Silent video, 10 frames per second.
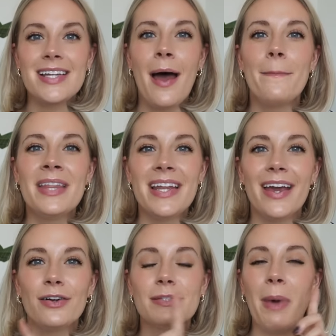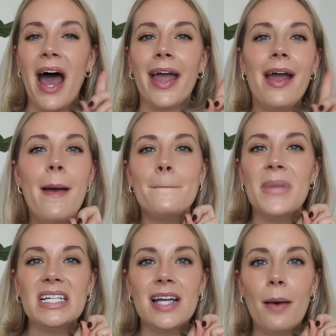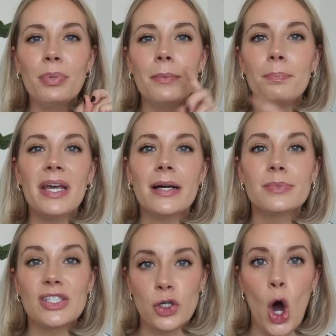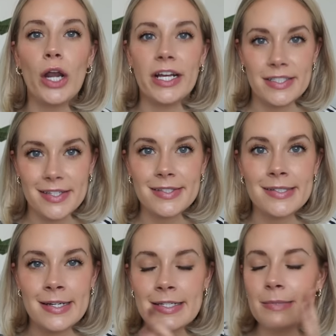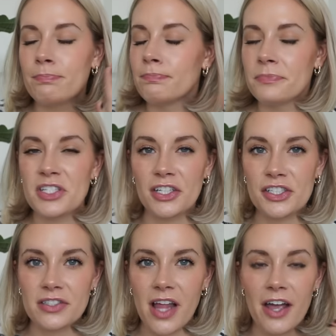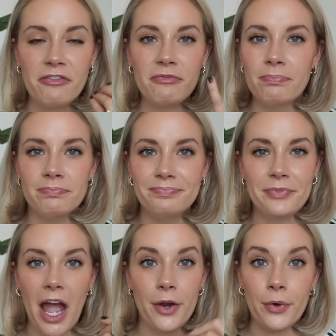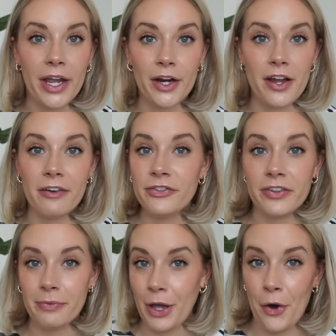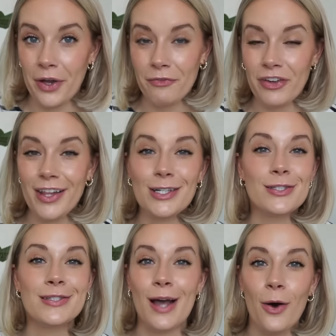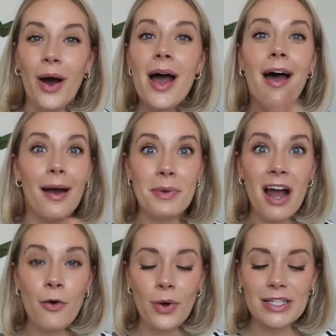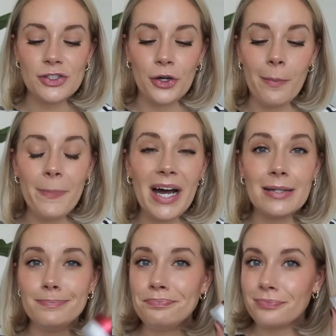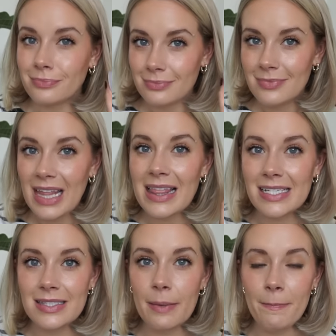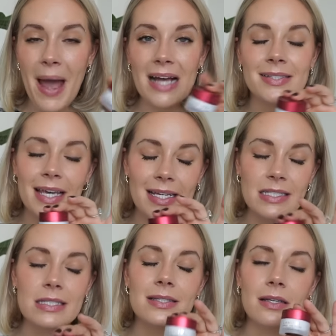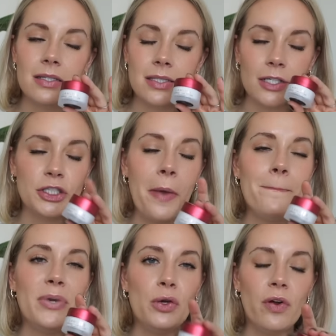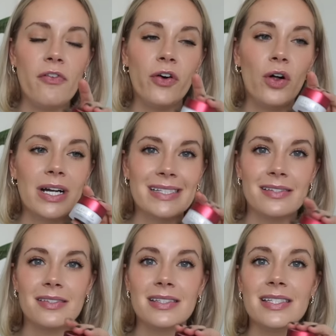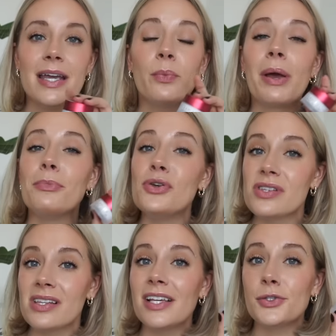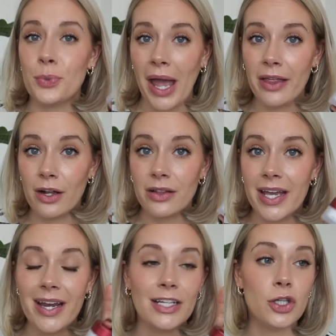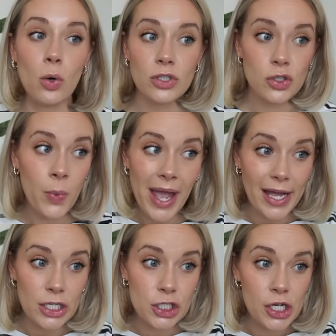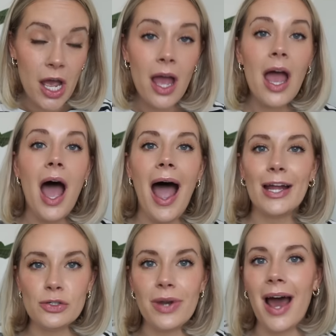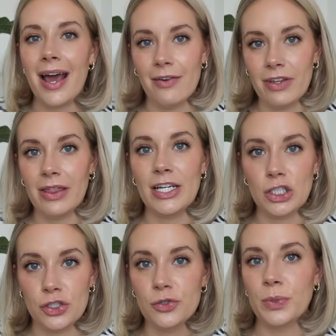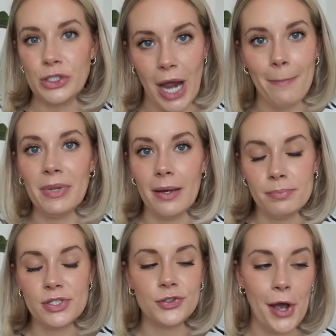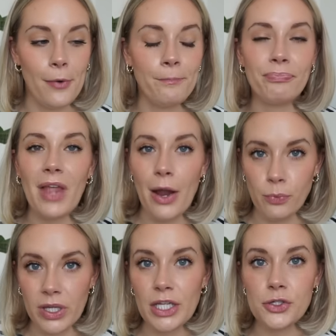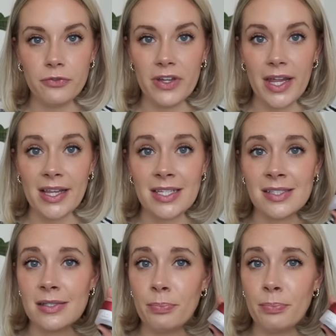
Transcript: time the day goes by, my top lip becomes non-existent, such is life. I don't care enough to go get fillers, so I'm not going to, but this lip mask is such a beautiful consistency. And when I'm using this regularly and I don't switch, I do not have issues with chapped lips. So I really do feel like this is